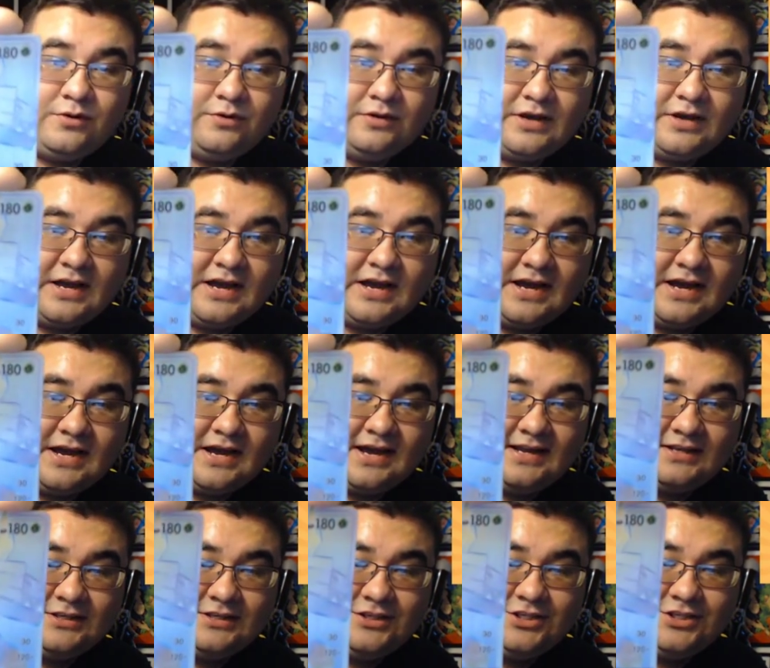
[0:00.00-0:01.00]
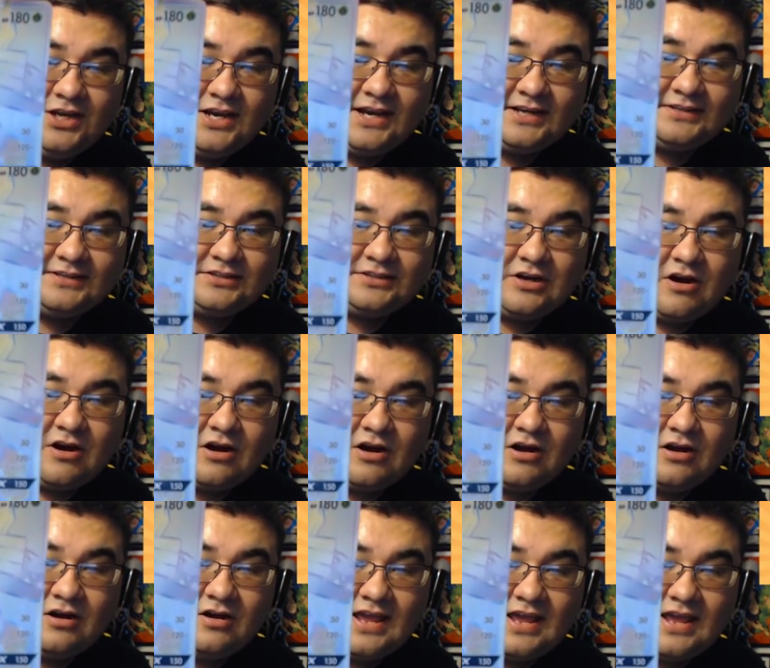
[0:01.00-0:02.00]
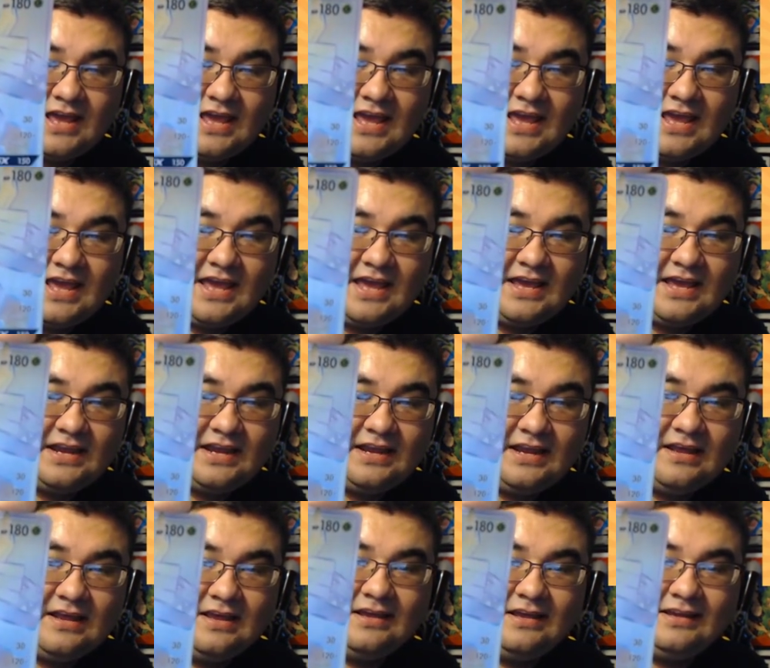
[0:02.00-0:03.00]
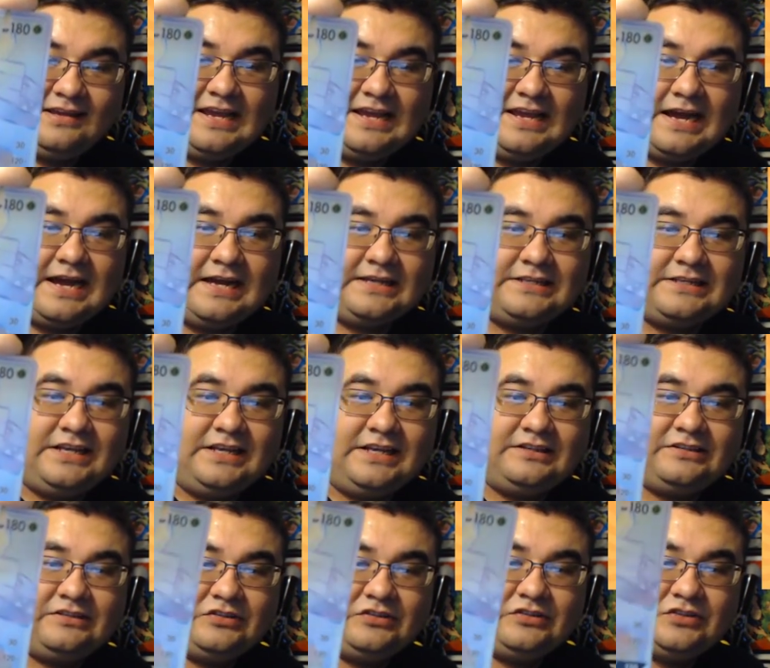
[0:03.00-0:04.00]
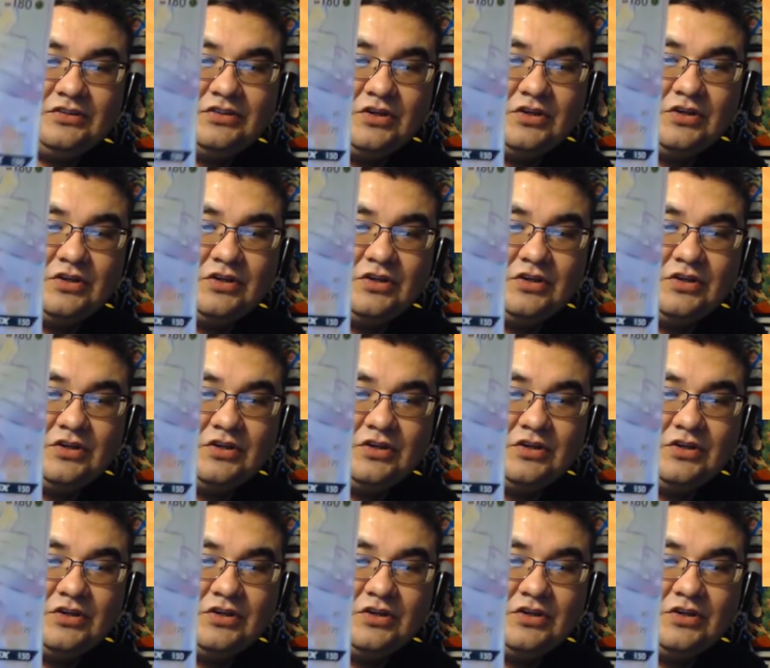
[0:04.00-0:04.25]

GX card, and gosh, it's so